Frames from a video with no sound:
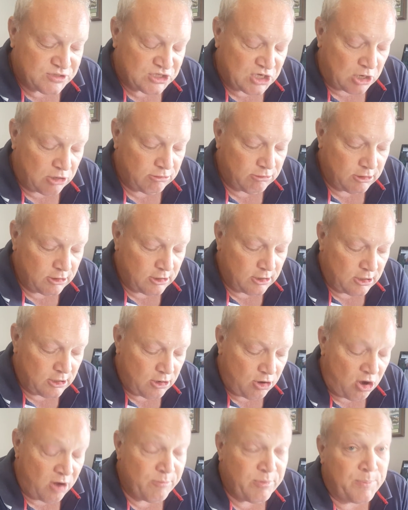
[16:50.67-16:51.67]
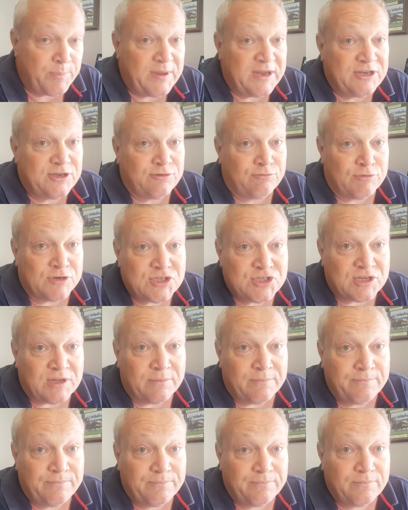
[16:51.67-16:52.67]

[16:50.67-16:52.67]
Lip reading: So I'm prepared to risk him,